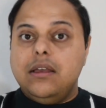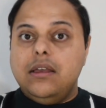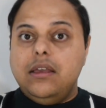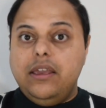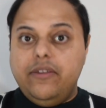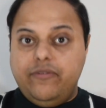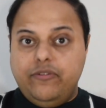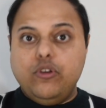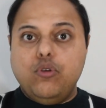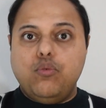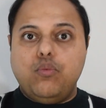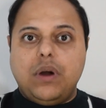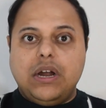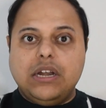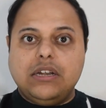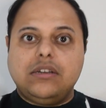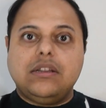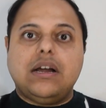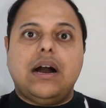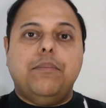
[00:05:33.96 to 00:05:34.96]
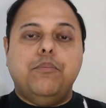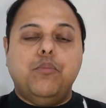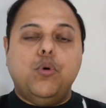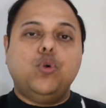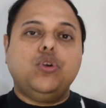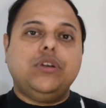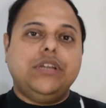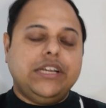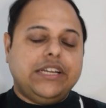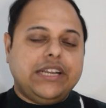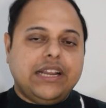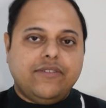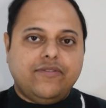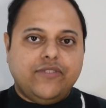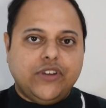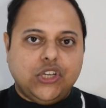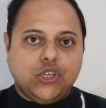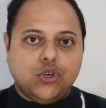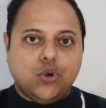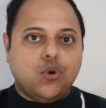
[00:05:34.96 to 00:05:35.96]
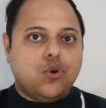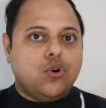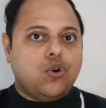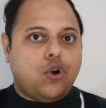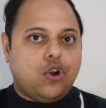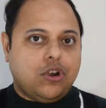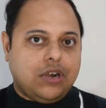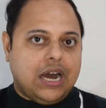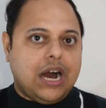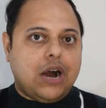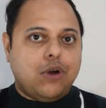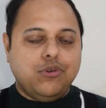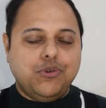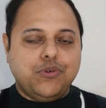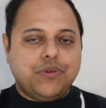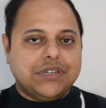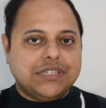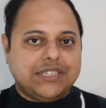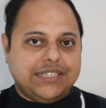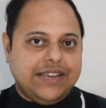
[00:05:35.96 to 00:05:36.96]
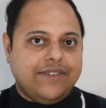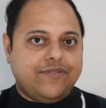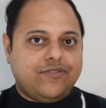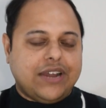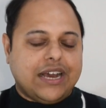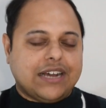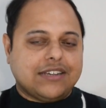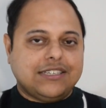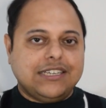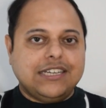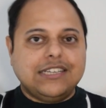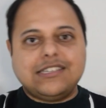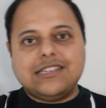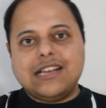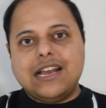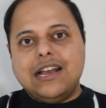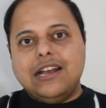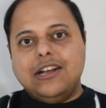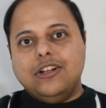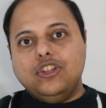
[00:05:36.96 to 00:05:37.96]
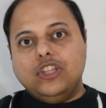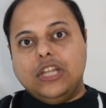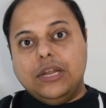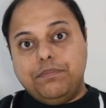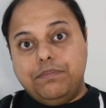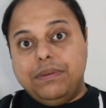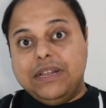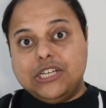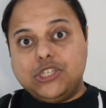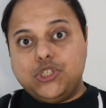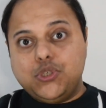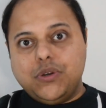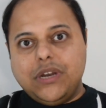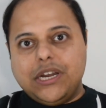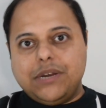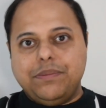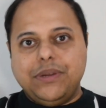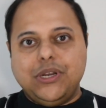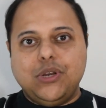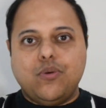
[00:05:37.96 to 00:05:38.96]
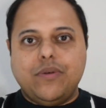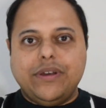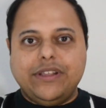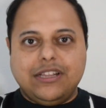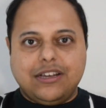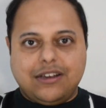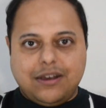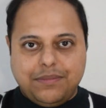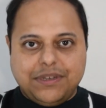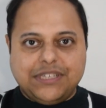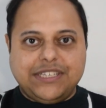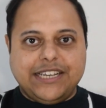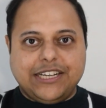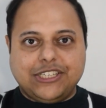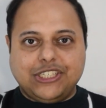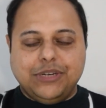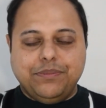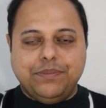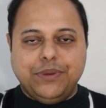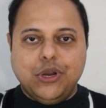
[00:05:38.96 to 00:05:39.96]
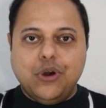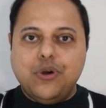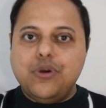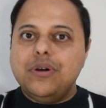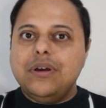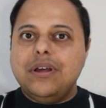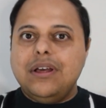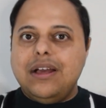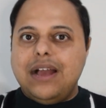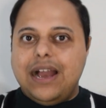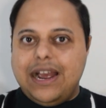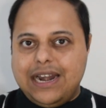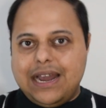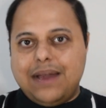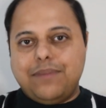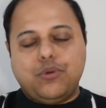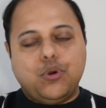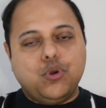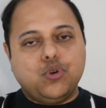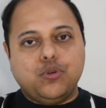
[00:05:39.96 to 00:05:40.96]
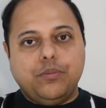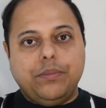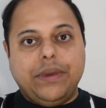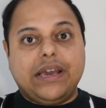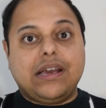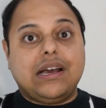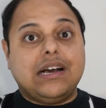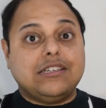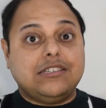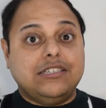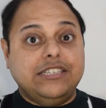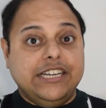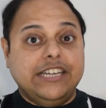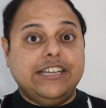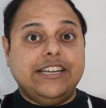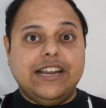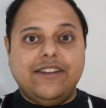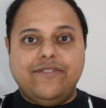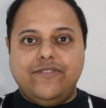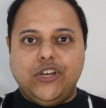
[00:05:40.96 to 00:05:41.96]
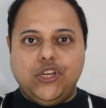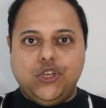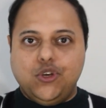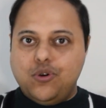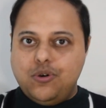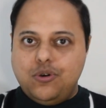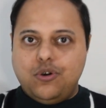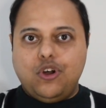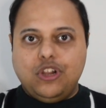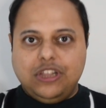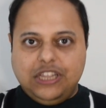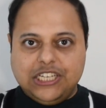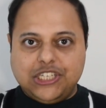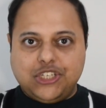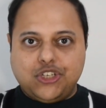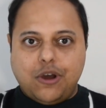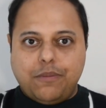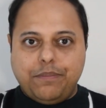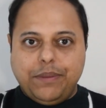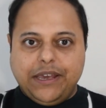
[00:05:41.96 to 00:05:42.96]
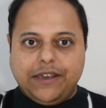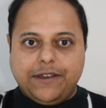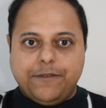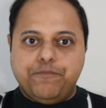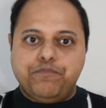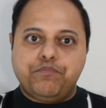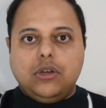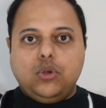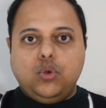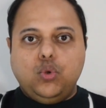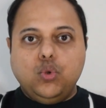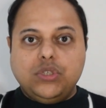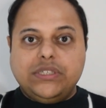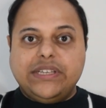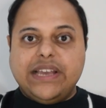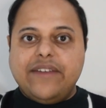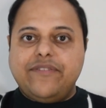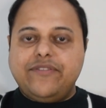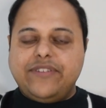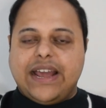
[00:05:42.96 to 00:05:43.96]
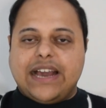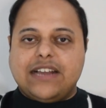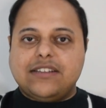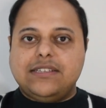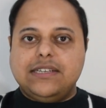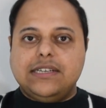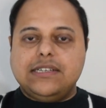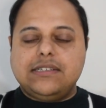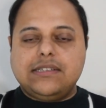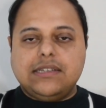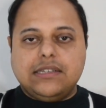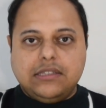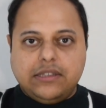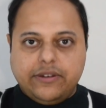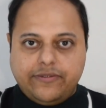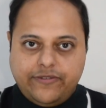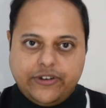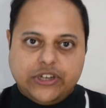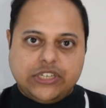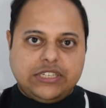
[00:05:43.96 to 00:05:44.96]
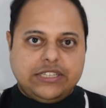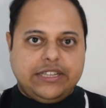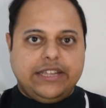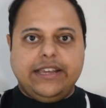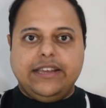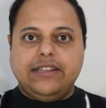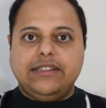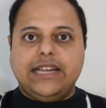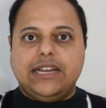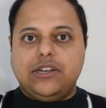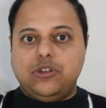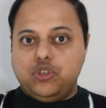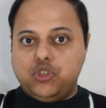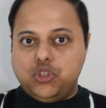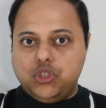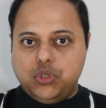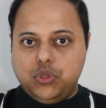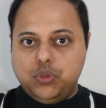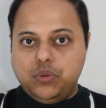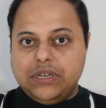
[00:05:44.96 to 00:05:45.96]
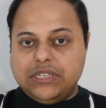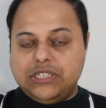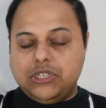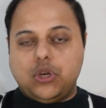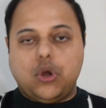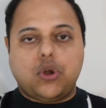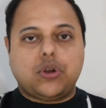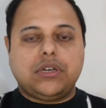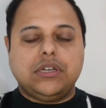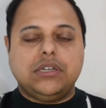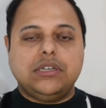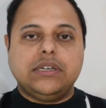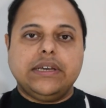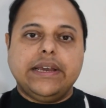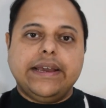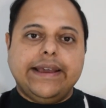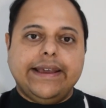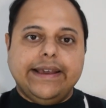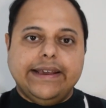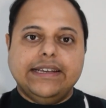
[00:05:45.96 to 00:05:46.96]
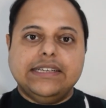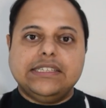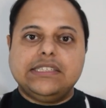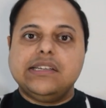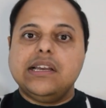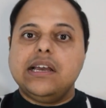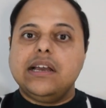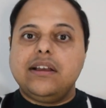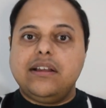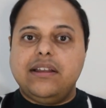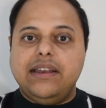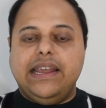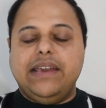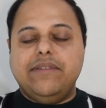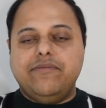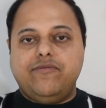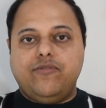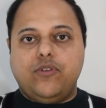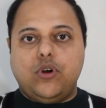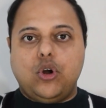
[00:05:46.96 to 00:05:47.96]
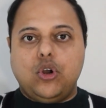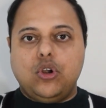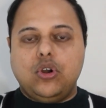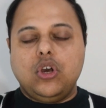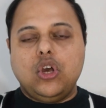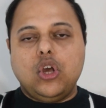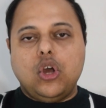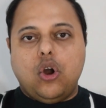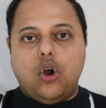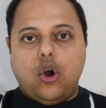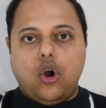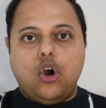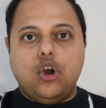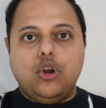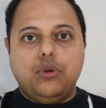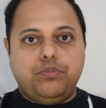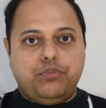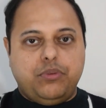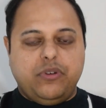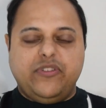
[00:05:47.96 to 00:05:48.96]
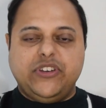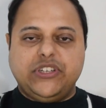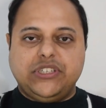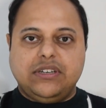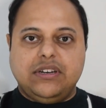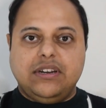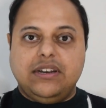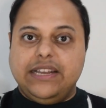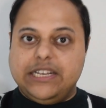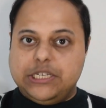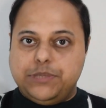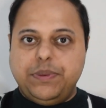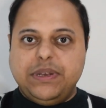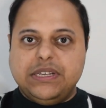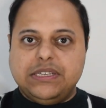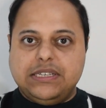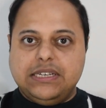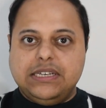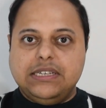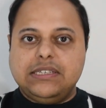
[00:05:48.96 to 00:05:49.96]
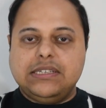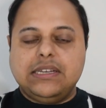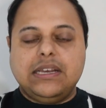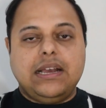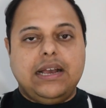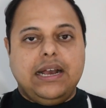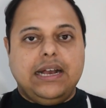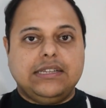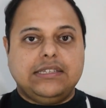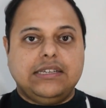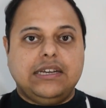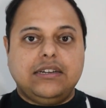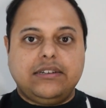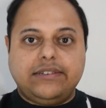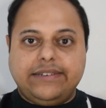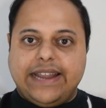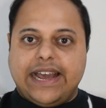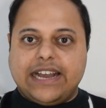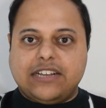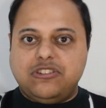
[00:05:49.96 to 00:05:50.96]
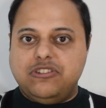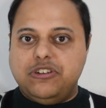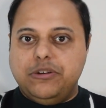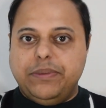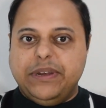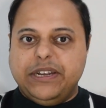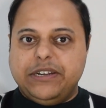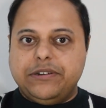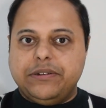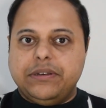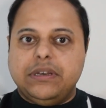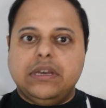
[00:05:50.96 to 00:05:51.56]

If you want a more detailed video on how you can save taxes, then please do let me know in the comment section below, and I'm going to make a detailed video on this topic. To save taxes, the first thing that you should do as a doctor is claim for all professional expenses as a tax rebate.